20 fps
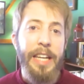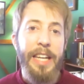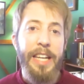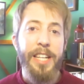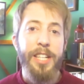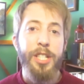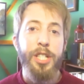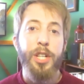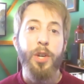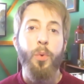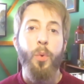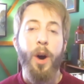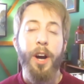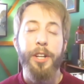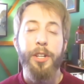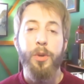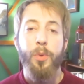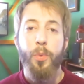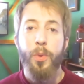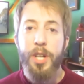is
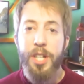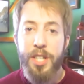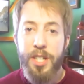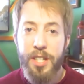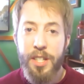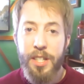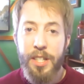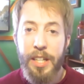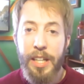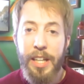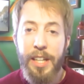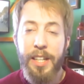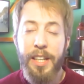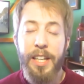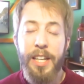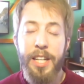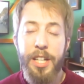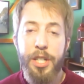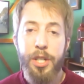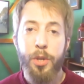quite recent in the
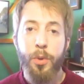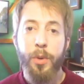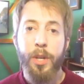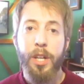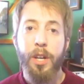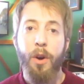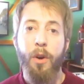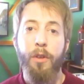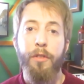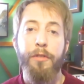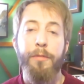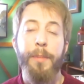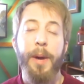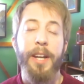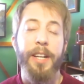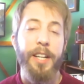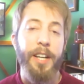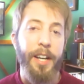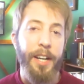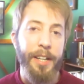history of
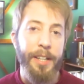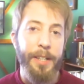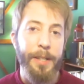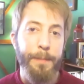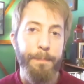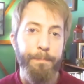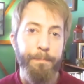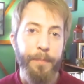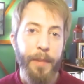mankind.